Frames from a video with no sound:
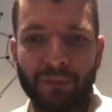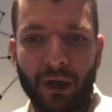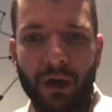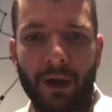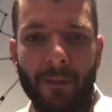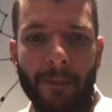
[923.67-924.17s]

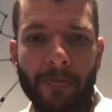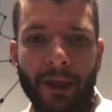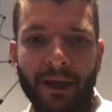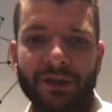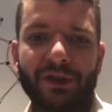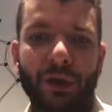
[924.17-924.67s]

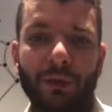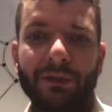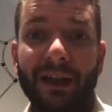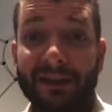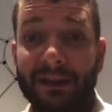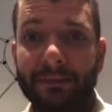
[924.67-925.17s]
And so
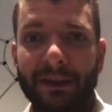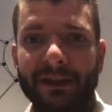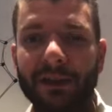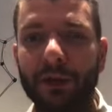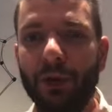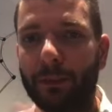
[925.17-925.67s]
that's
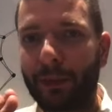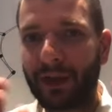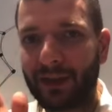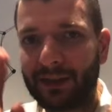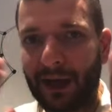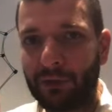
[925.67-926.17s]
basically, you
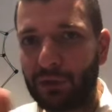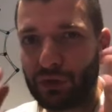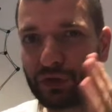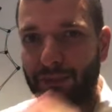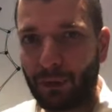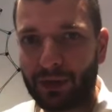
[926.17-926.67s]
break it down
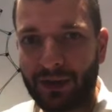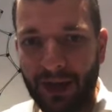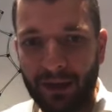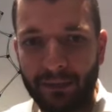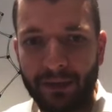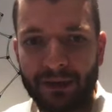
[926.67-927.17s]
into smaller
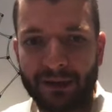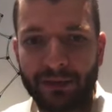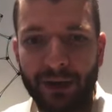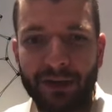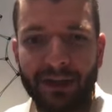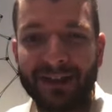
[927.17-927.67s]
elements, right?